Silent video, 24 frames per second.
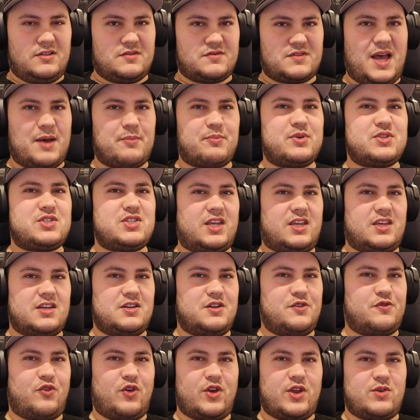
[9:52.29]
That
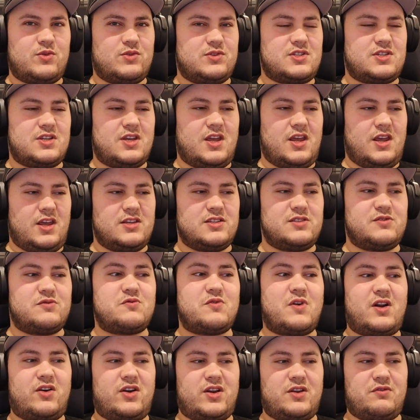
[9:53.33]
particular frequency is
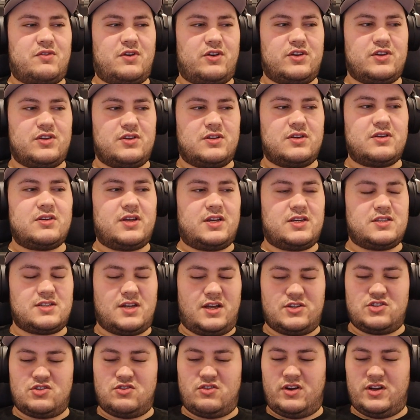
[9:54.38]
very, very
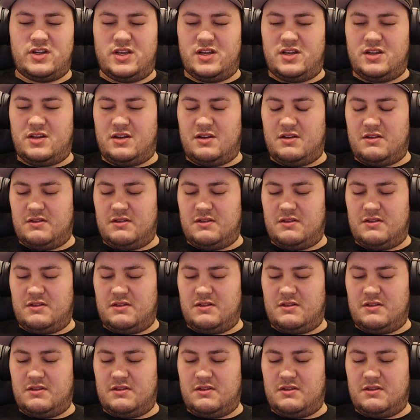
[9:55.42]
exaggerated.